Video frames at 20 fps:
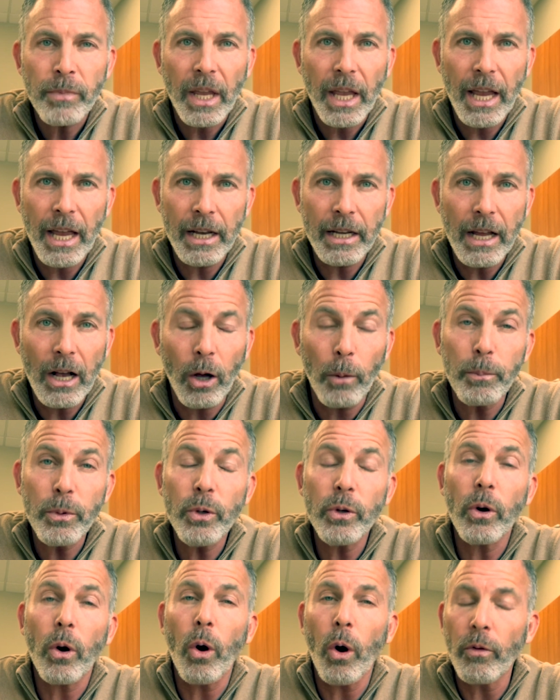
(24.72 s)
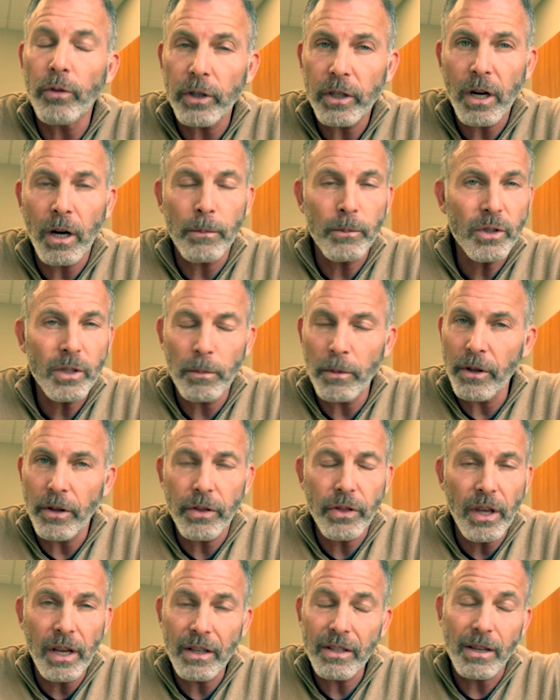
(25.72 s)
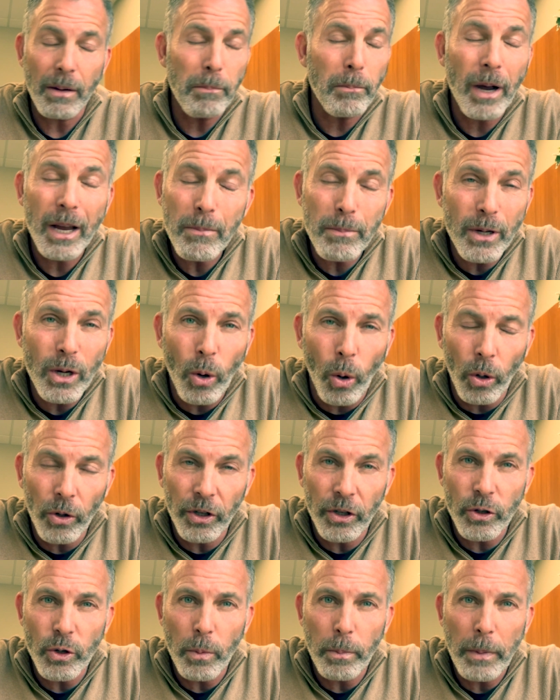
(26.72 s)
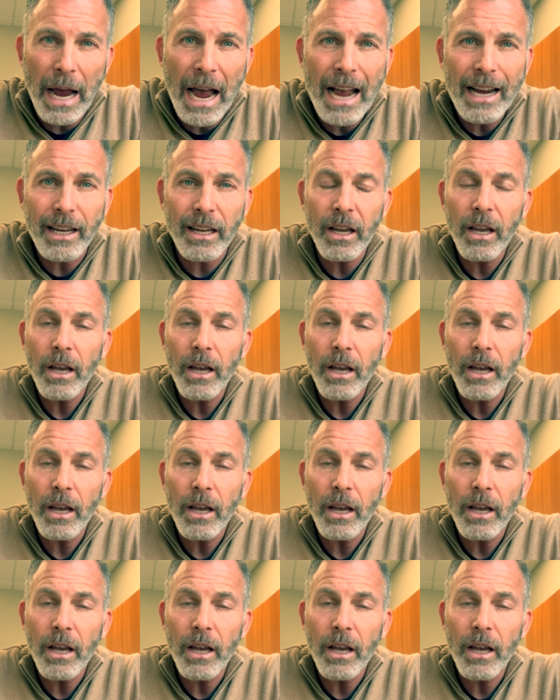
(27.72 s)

and help you to overcome some of the things that might be holding you back